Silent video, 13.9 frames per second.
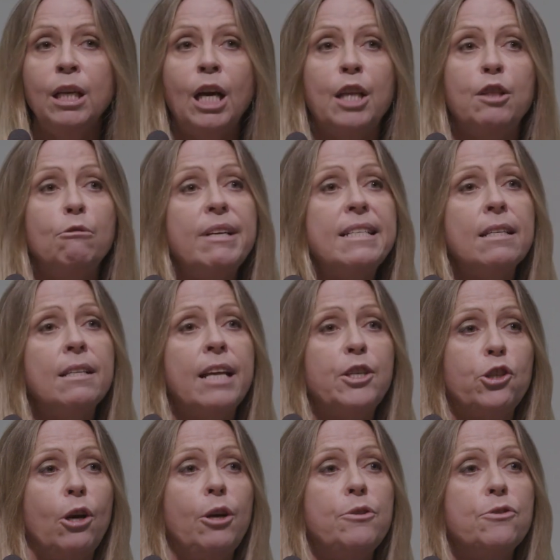And the reason they
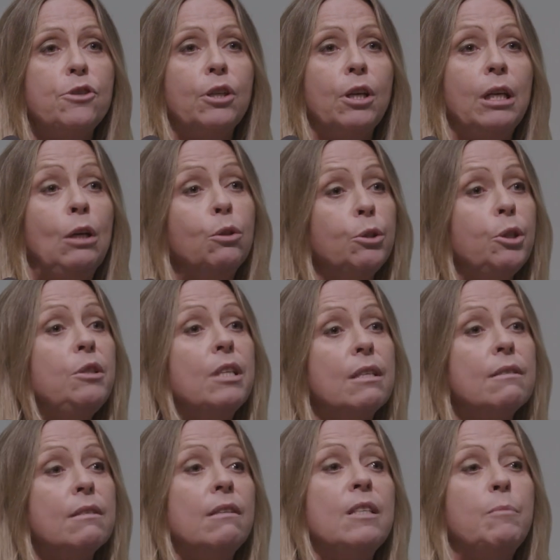chose to conclude
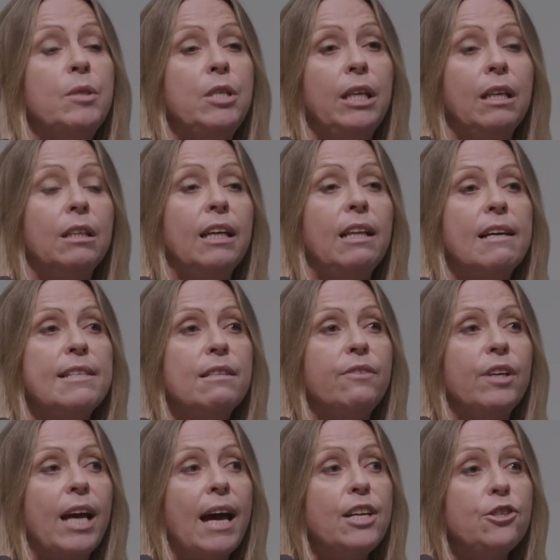this in this particular
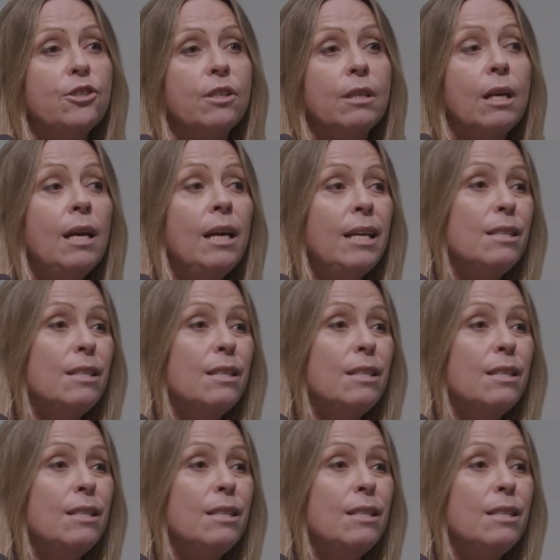classification